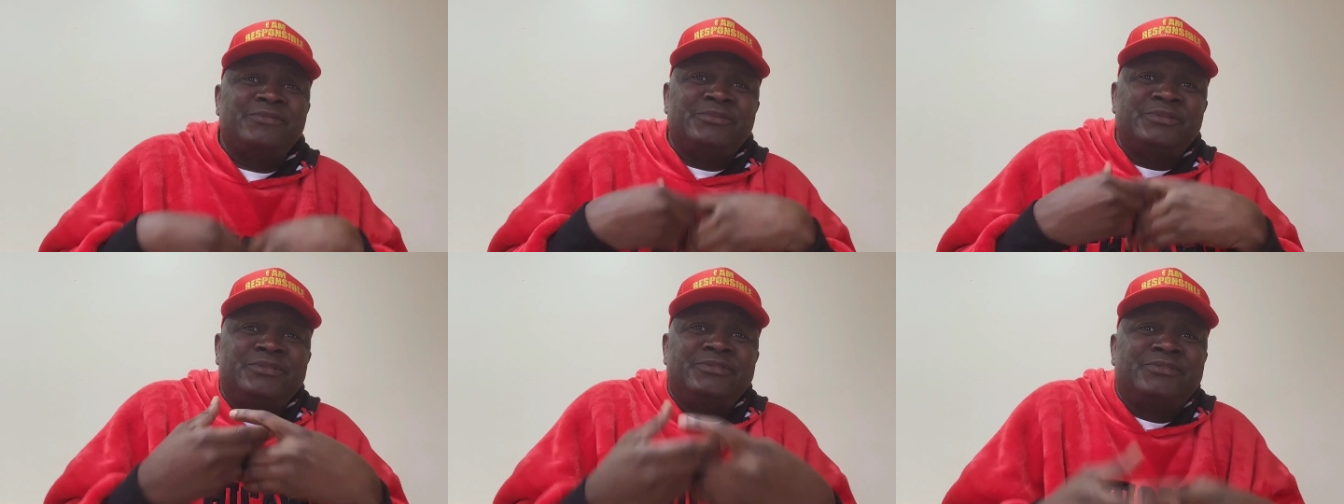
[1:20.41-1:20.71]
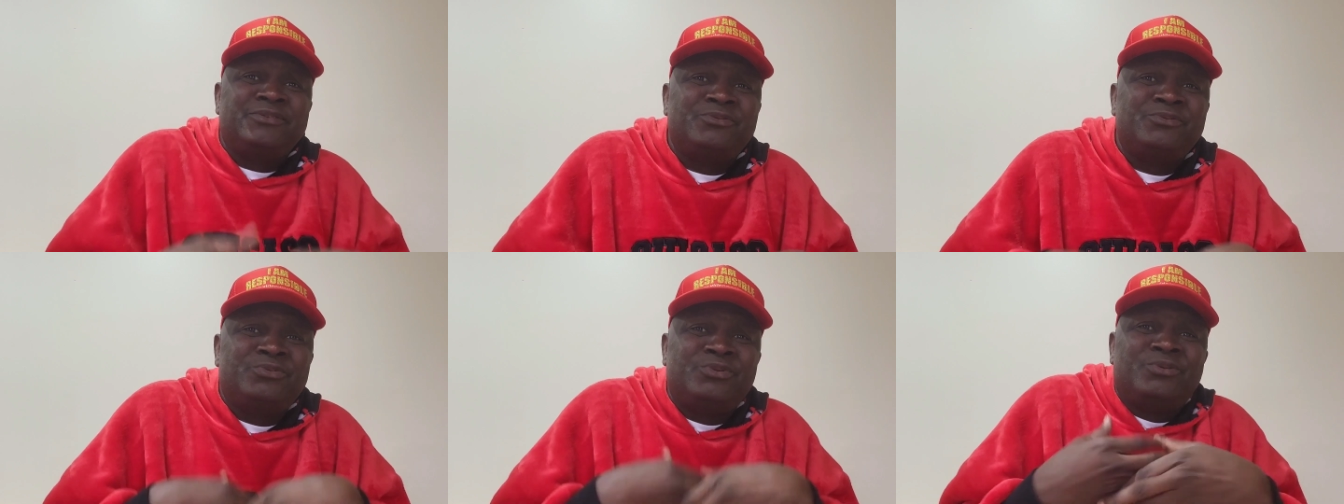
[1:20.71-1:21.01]

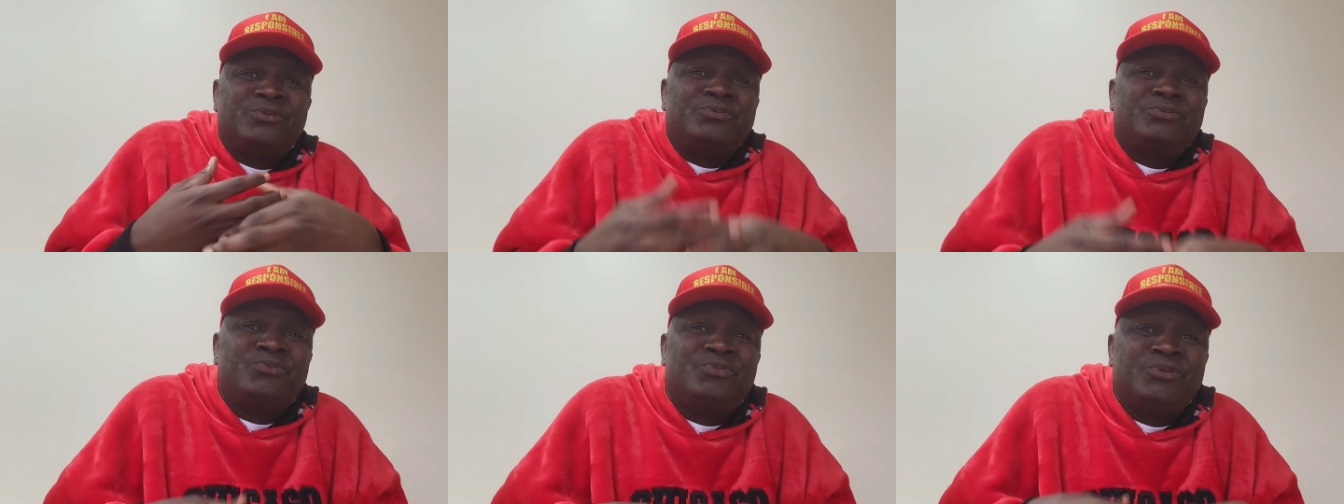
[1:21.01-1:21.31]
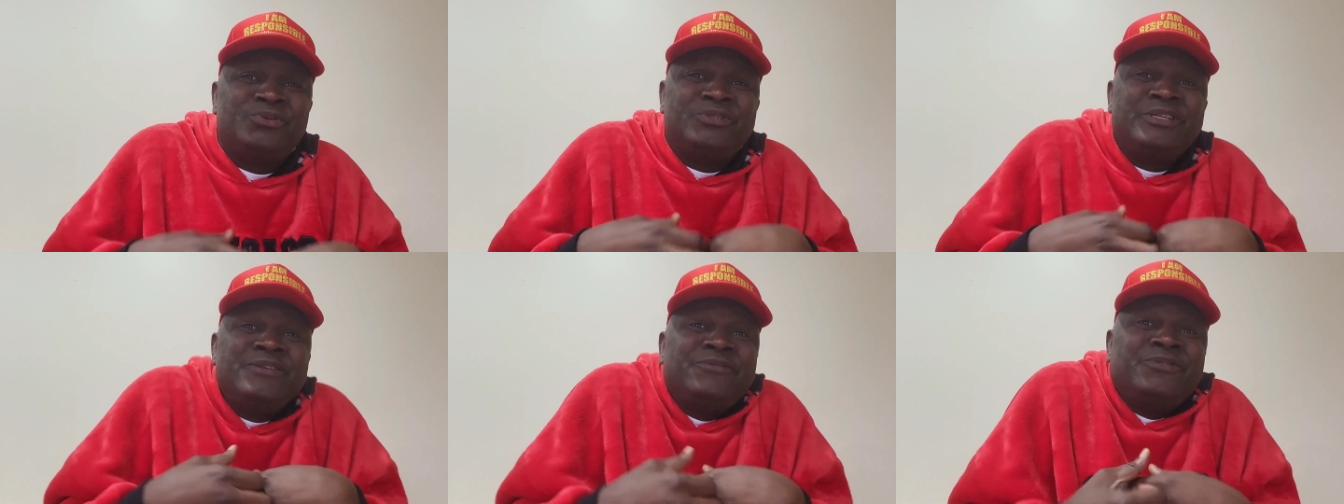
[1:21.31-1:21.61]
would,
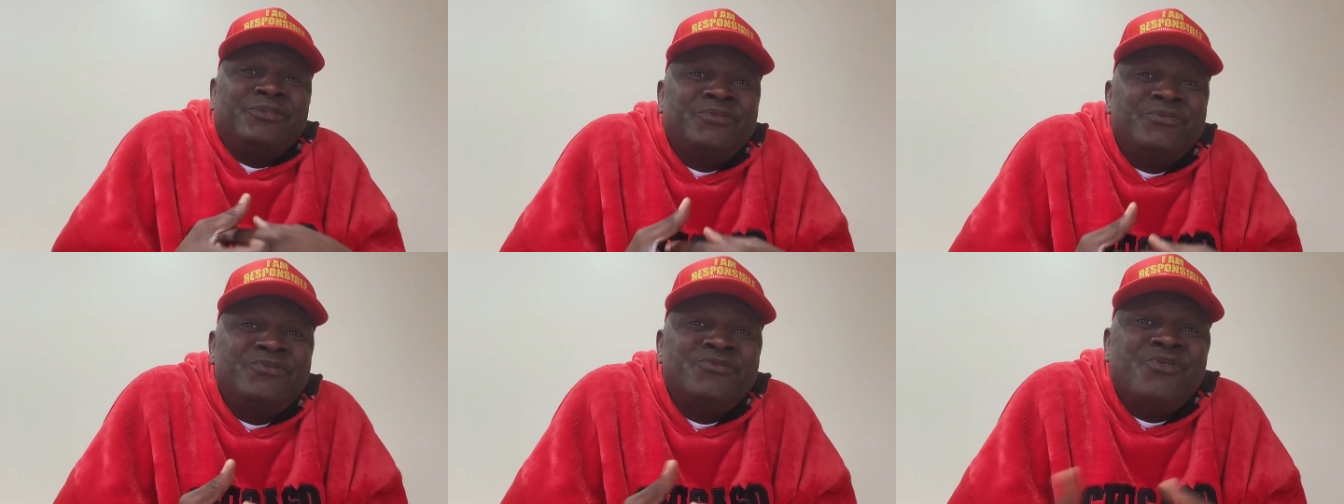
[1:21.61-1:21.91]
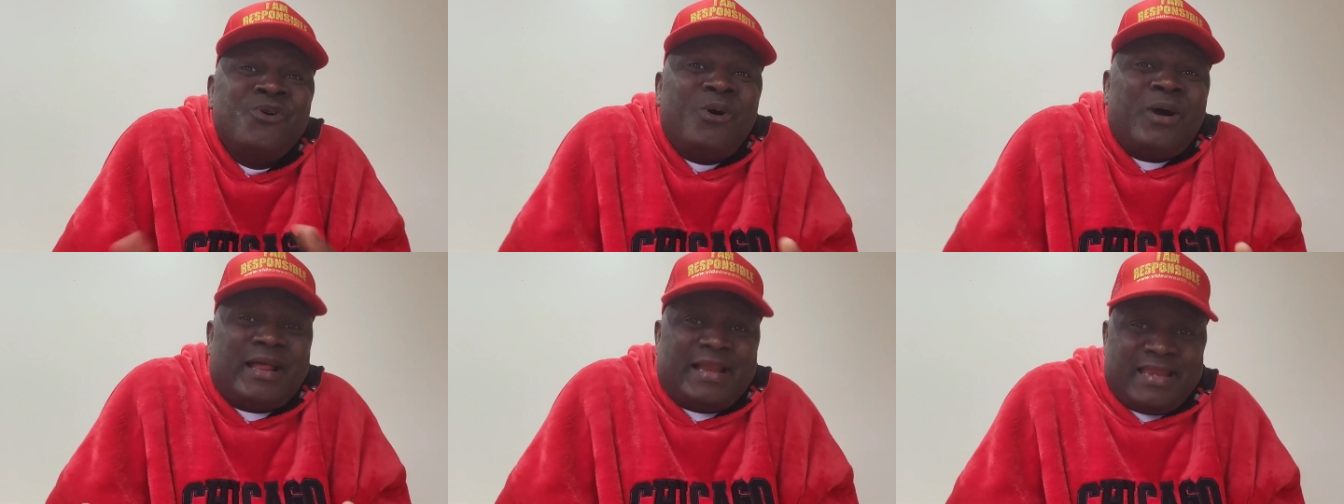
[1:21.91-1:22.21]
would even
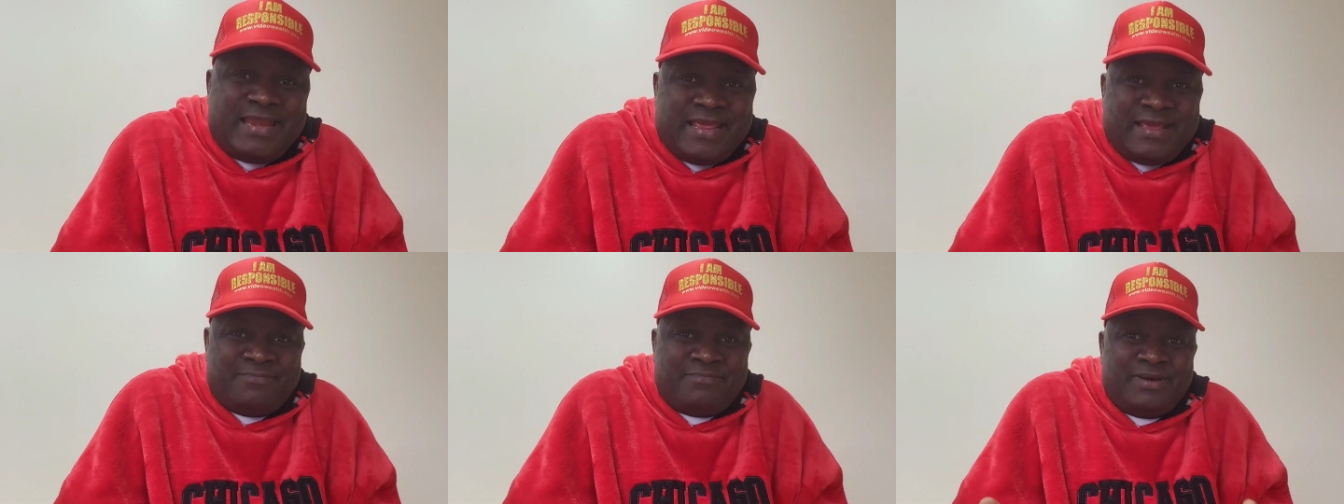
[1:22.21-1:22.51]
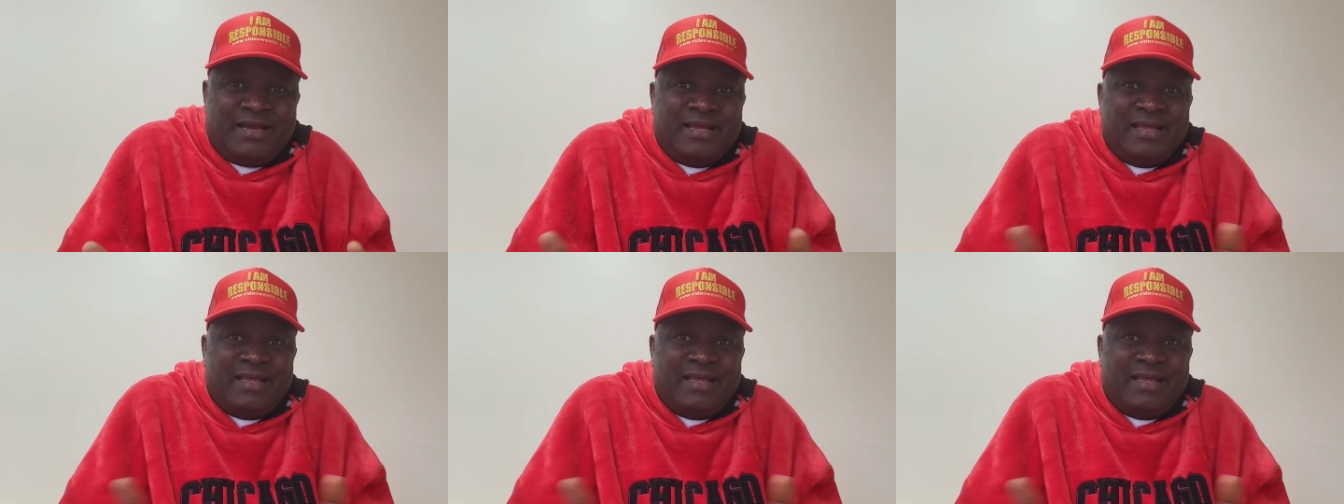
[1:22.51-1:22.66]
know her name.